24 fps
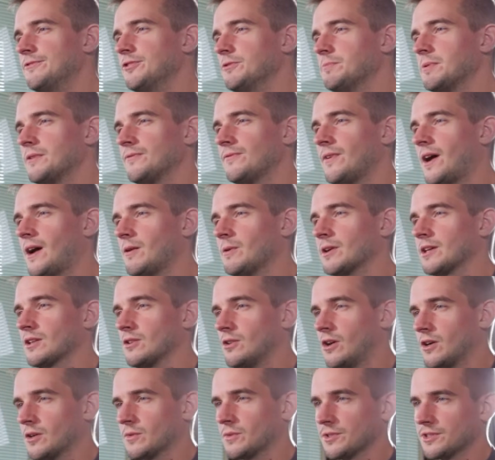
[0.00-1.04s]
you've been following
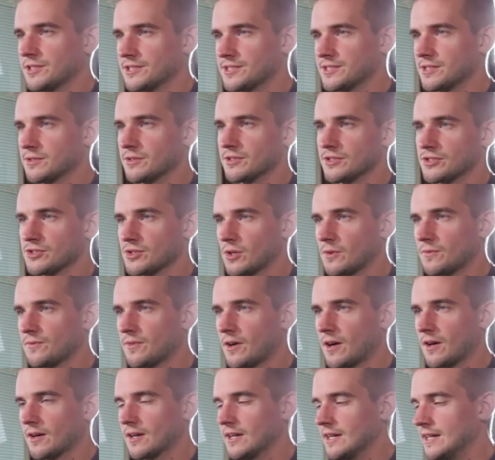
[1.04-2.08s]
along with the series so
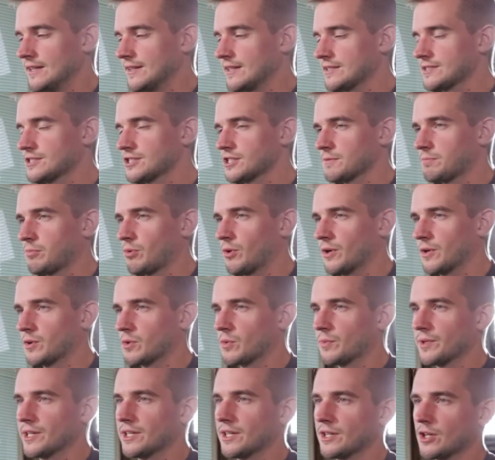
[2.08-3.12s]
far, this is the point
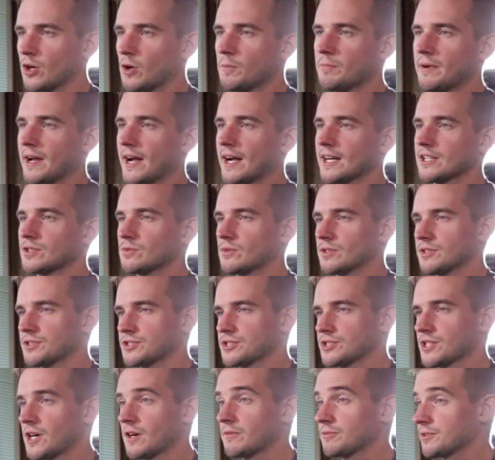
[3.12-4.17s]
where we can go back to our
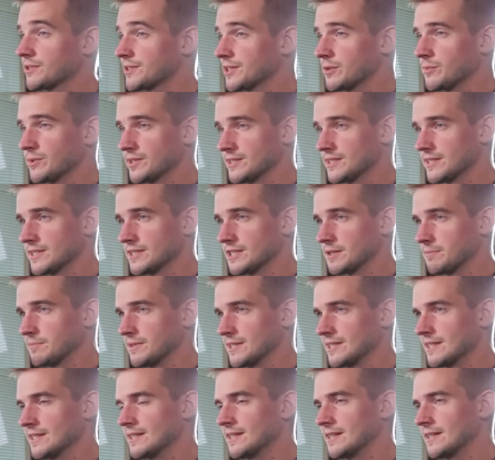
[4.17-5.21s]
discovery that we did at the
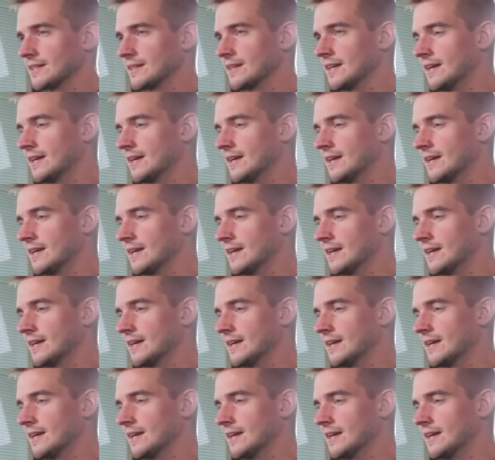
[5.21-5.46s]
beginning